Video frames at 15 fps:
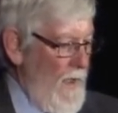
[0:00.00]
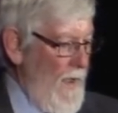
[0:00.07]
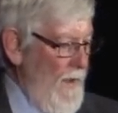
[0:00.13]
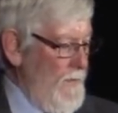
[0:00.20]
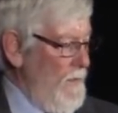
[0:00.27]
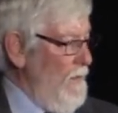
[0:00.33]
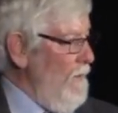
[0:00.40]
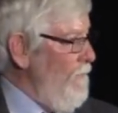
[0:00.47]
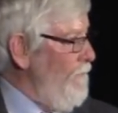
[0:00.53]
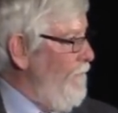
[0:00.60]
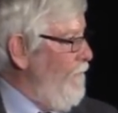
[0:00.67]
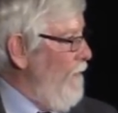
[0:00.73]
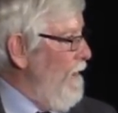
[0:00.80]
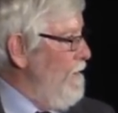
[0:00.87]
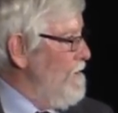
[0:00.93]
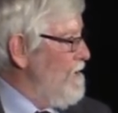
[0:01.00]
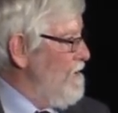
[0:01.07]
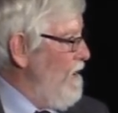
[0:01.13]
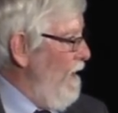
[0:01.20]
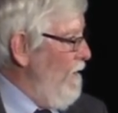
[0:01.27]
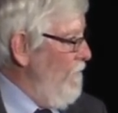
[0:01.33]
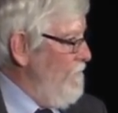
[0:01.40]
And if
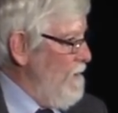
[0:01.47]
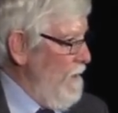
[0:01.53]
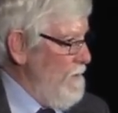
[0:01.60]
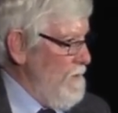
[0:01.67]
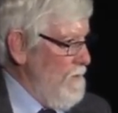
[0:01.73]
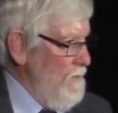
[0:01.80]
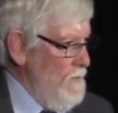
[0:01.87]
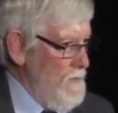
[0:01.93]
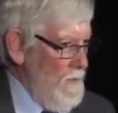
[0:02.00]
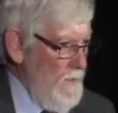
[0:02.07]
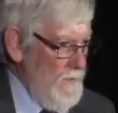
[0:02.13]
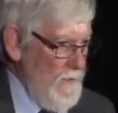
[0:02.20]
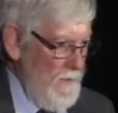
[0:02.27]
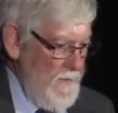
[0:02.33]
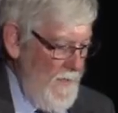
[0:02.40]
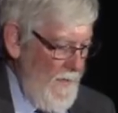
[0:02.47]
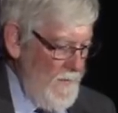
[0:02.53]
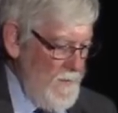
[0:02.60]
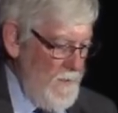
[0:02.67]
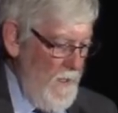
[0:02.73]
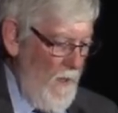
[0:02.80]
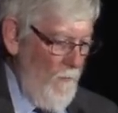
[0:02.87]
instead of just using a
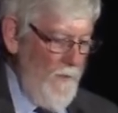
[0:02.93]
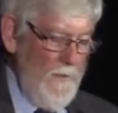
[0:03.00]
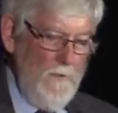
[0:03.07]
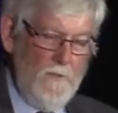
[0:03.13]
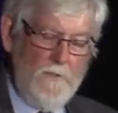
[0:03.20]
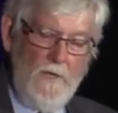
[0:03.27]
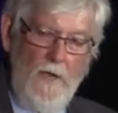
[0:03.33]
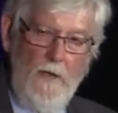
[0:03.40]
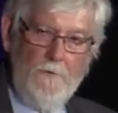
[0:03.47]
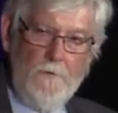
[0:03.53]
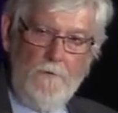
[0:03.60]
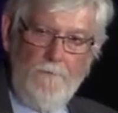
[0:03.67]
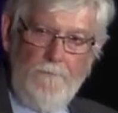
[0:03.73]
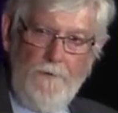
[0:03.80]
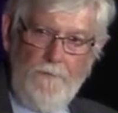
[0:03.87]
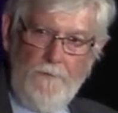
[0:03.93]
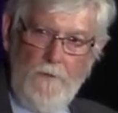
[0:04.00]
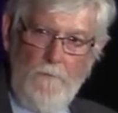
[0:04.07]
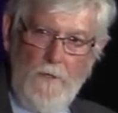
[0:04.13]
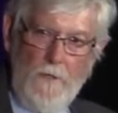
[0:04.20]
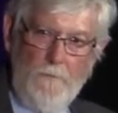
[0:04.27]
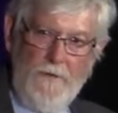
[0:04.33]
geotextile, we used a
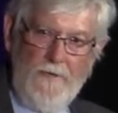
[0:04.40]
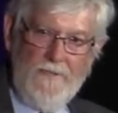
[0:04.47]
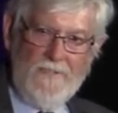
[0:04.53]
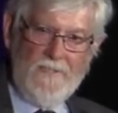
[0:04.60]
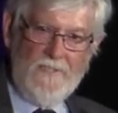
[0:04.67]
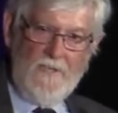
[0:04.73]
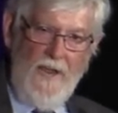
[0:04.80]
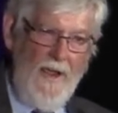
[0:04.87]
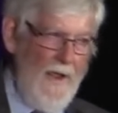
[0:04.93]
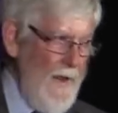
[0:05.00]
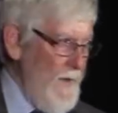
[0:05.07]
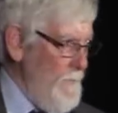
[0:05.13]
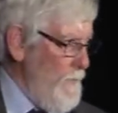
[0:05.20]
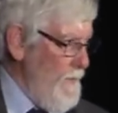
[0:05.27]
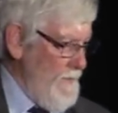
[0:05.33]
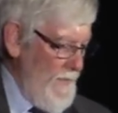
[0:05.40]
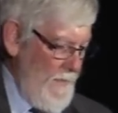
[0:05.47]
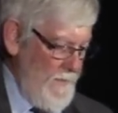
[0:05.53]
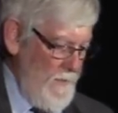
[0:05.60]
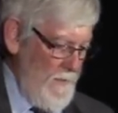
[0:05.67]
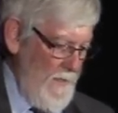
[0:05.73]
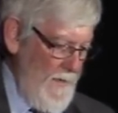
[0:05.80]
150 millimeter sand
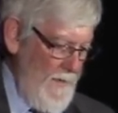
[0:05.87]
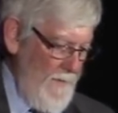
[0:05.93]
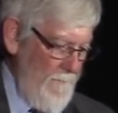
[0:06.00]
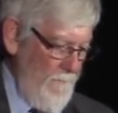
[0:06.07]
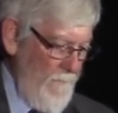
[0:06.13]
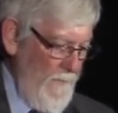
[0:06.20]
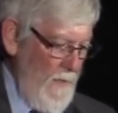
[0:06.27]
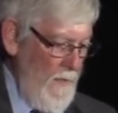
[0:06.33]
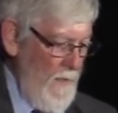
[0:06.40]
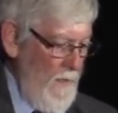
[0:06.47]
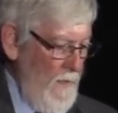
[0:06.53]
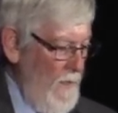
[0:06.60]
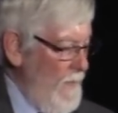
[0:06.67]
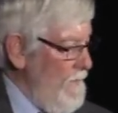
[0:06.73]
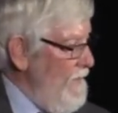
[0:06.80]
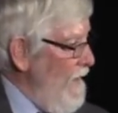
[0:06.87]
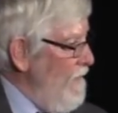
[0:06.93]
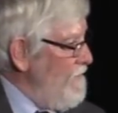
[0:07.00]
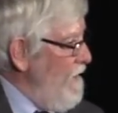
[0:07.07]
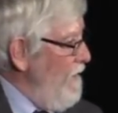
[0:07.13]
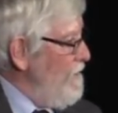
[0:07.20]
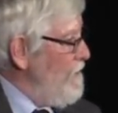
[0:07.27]
protection layer, it
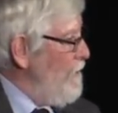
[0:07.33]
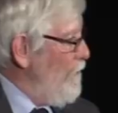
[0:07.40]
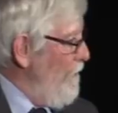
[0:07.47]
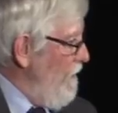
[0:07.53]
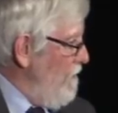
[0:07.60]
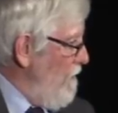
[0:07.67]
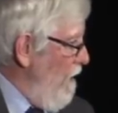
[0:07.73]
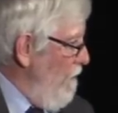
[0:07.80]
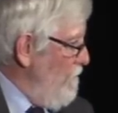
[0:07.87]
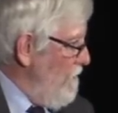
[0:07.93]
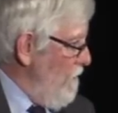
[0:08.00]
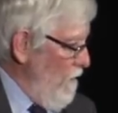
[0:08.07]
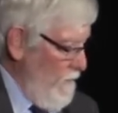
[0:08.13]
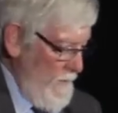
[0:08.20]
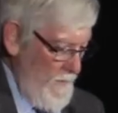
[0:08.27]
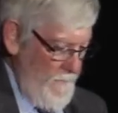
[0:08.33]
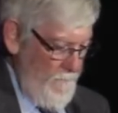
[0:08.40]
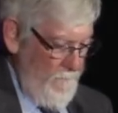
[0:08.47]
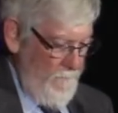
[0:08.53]
now takes 3 times longer.